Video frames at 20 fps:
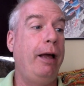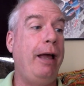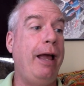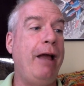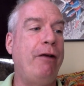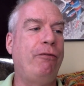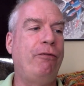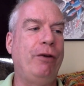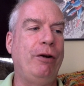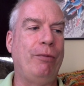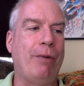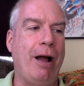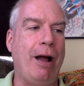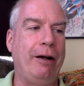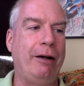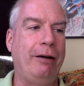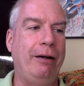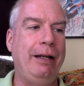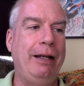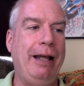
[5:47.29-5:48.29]
Every
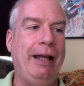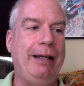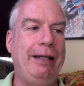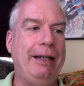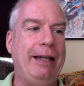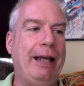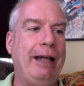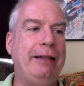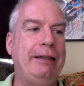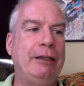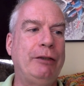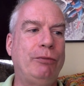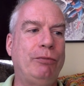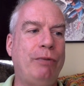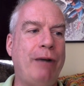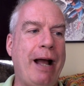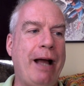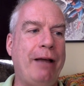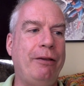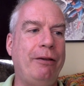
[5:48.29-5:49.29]
writer, in any case, is
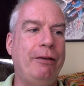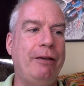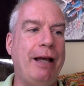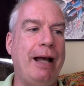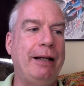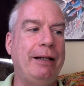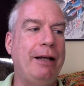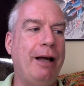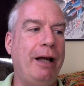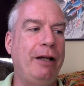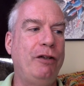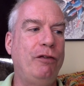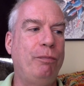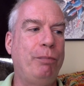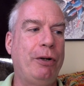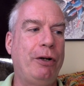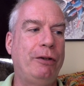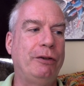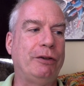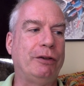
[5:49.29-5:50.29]
rather that kind of
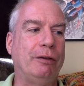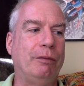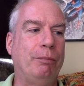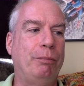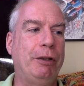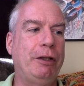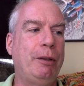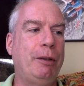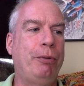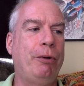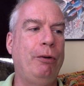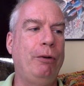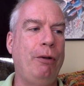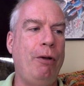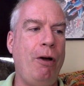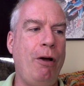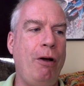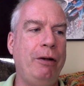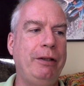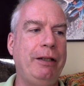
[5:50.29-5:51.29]
person, but the
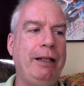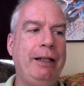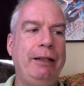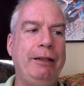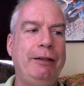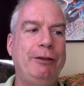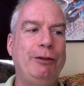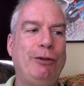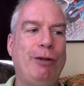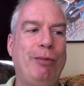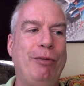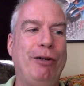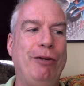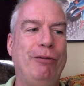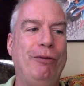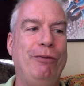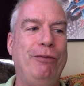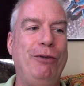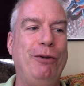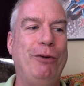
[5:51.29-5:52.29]
prolonged, indiscriminate
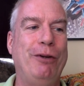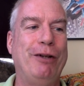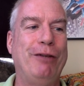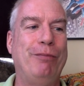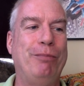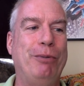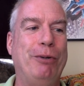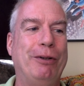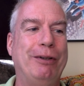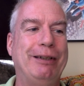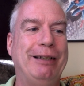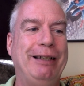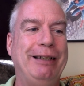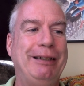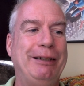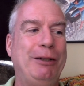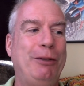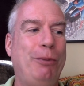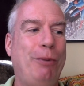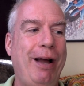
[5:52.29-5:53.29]
reviewing of books is
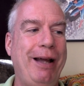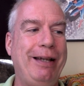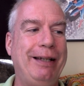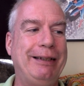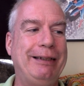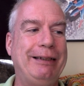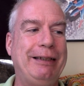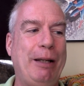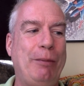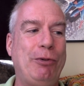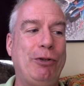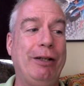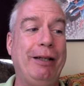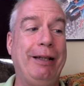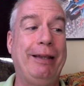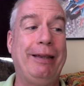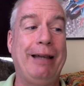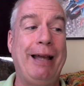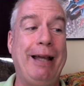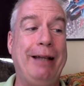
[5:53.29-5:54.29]
a quite
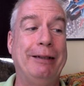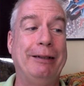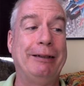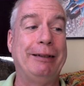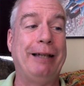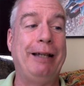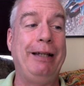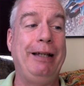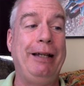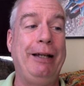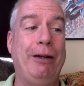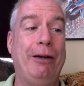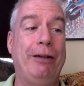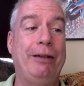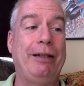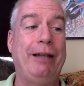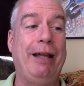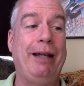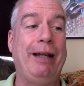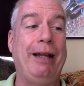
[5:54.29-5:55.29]
exceptionally thankless and
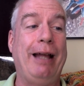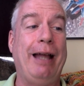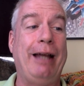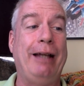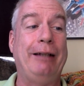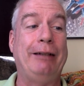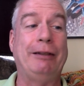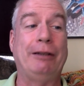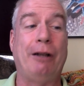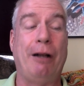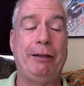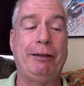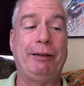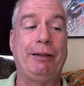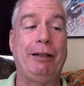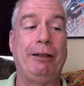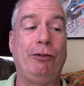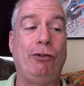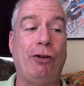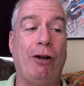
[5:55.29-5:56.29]
irritating and
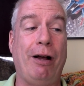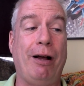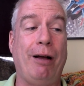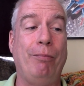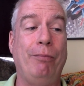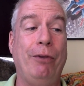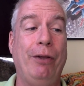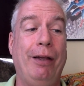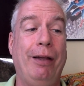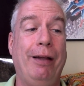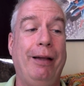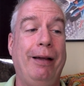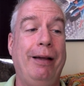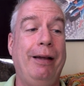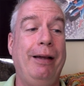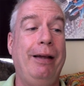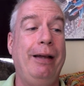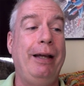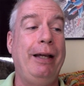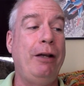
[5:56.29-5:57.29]
exhausting job.
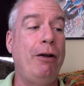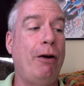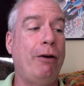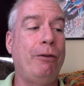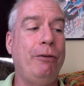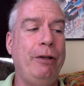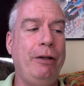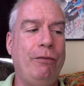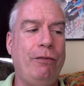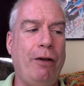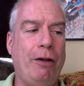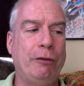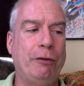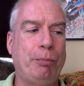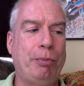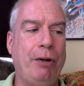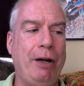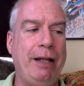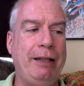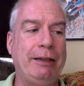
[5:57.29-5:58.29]
It not only involves
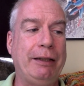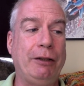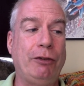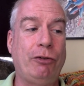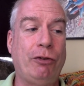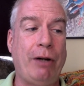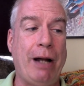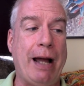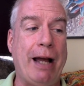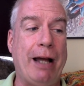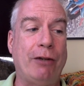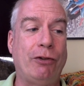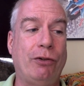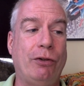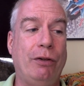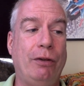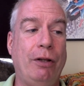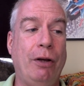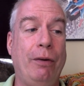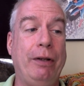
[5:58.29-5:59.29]
praising
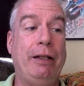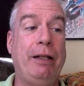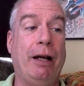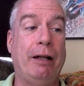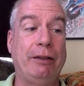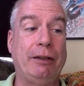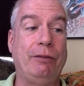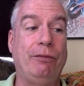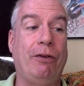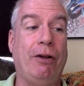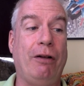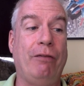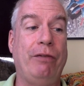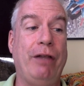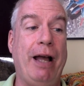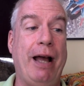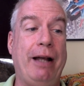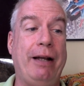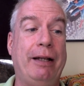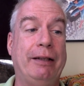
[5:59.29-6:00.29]
trash, though it does involve
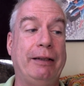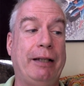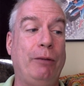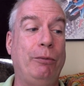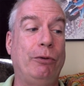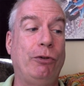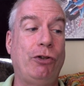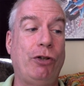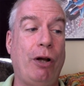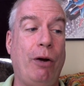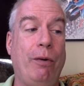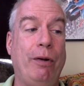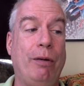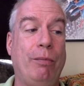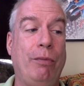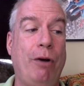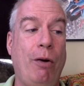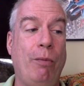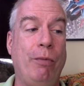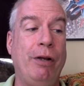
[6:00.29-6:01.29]
that, as I will show in a
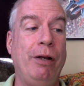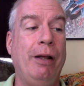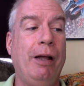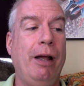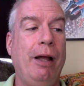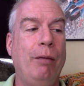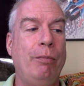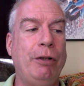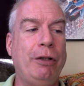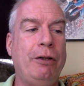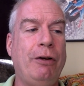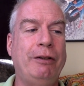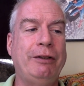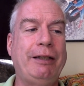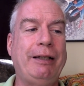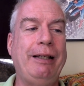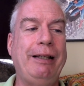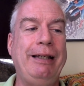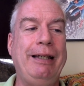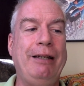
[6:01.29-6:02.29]
moment, but
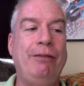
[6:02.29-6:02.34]
constantly